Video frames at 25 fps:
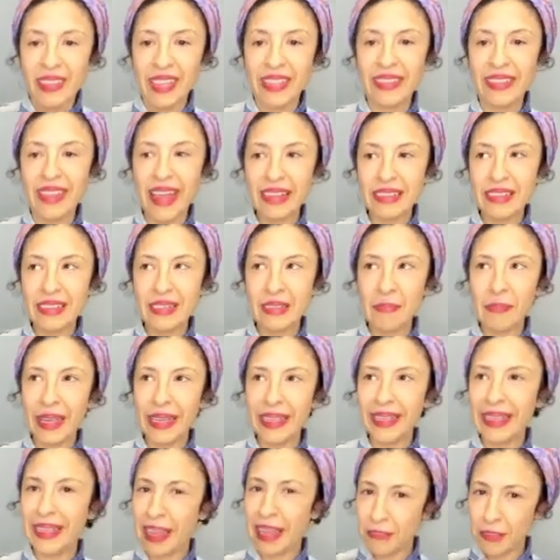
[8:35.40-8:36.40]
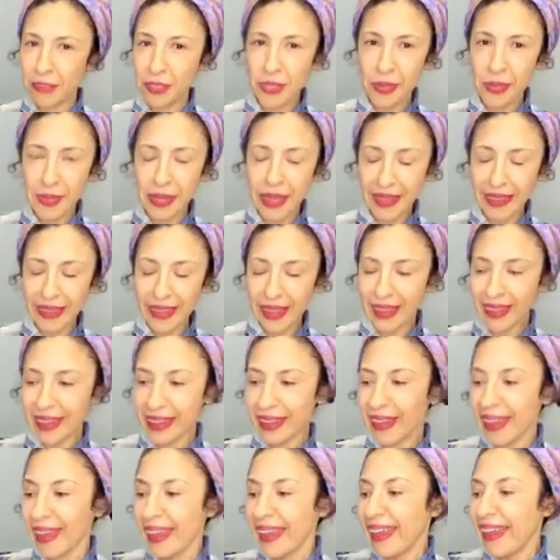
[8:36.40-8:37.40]
that somebody gave it to me, I
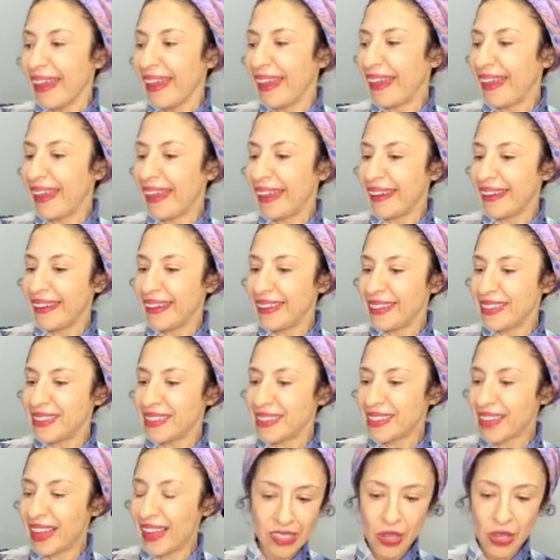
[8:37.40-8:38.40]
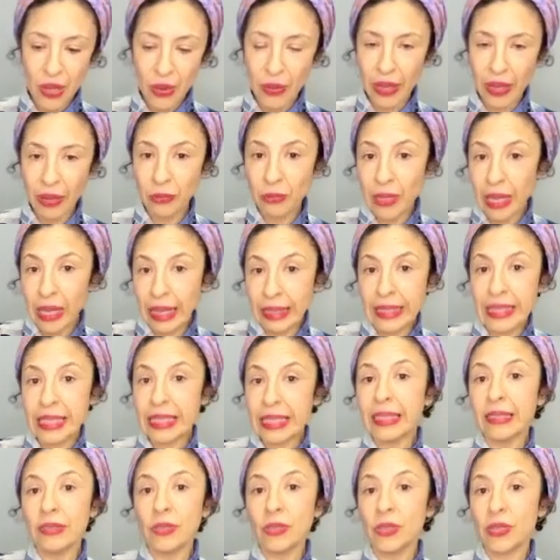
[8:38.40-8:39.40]
think. And so it
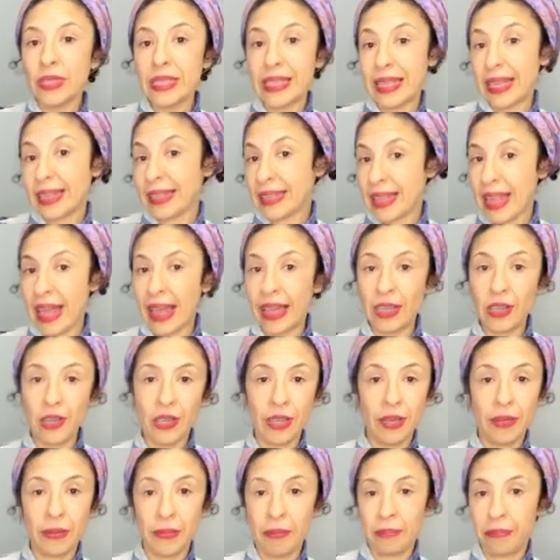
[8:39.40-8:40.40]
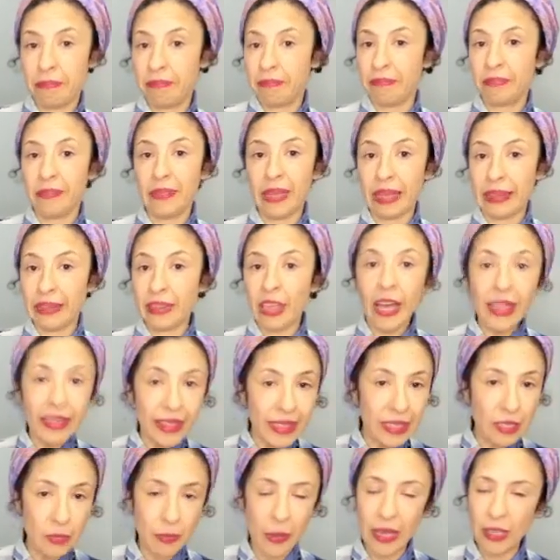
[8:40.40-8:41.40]
didn't do zigzag or
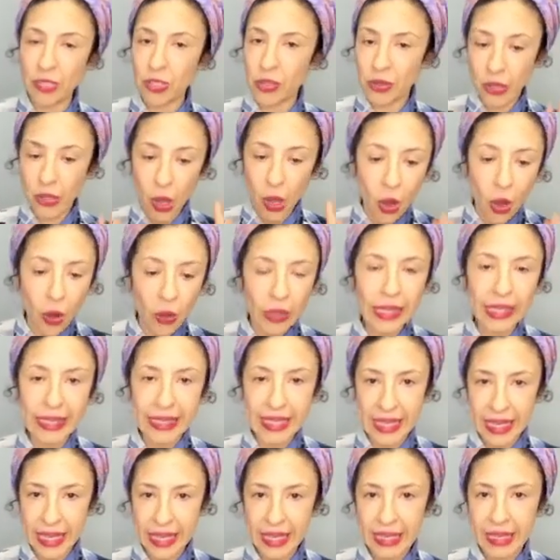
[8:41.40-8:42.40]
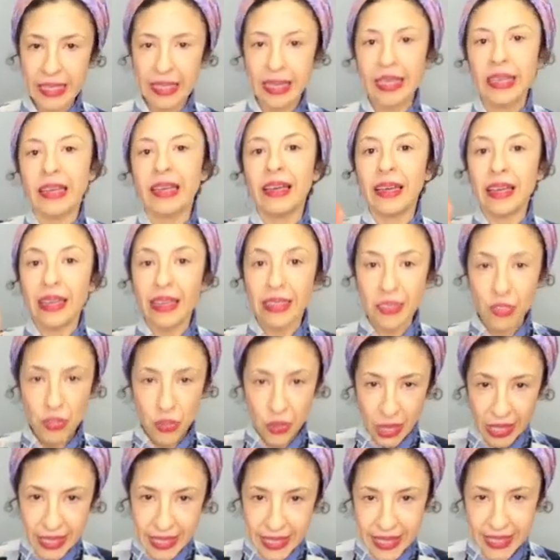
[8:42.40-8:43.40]
nothing special. It only did
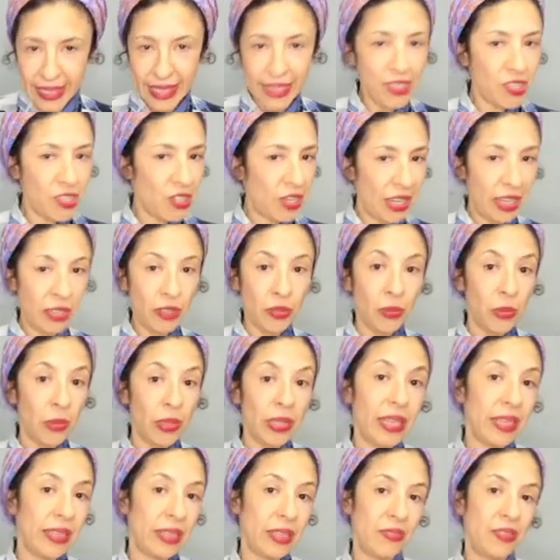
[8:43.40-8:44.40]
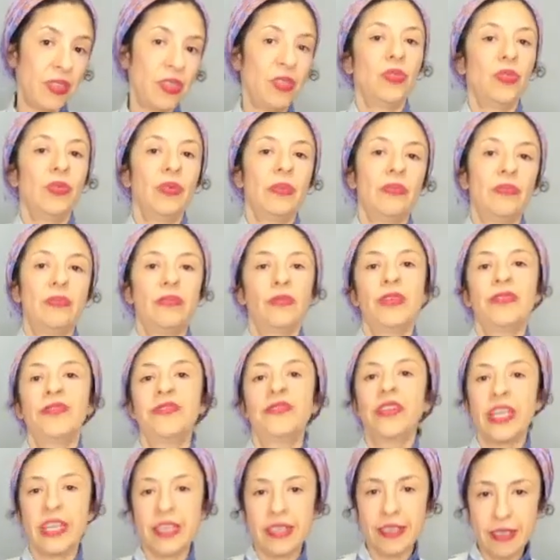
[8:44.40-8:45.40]
straight stitch and it wouldn't even do
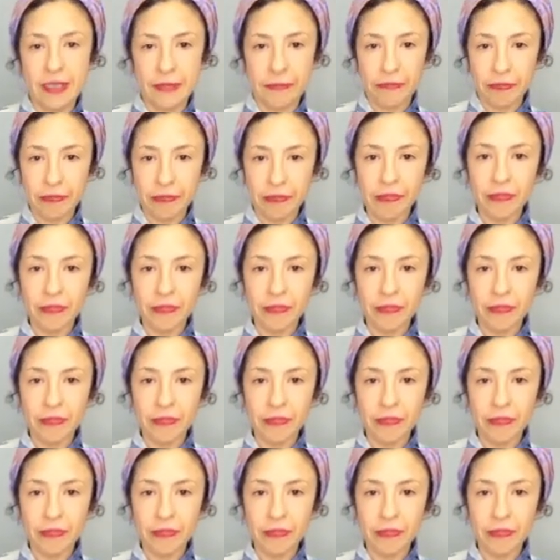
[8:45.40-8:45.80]
reverse.